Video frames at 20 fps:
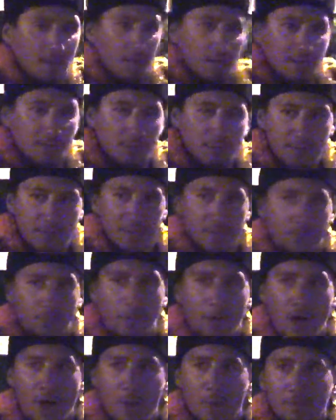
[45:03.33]
is within the
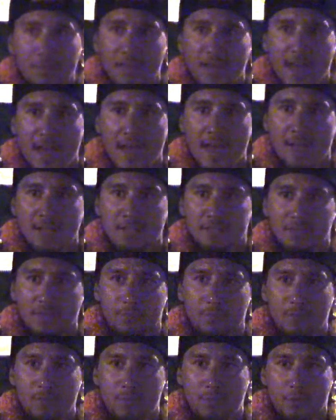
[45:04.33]
palm of the hands of the
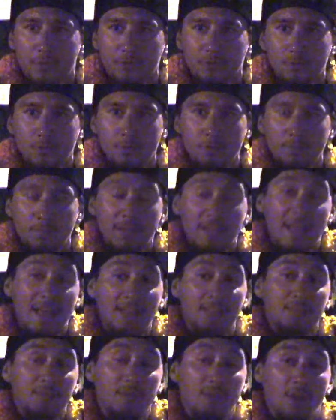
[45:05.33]
people to whom the
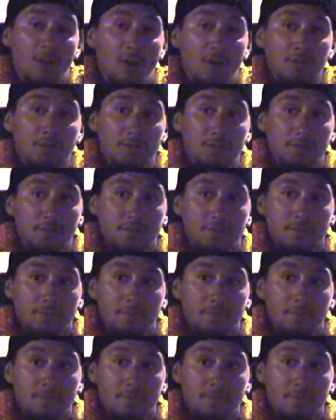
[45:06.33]
land belongs.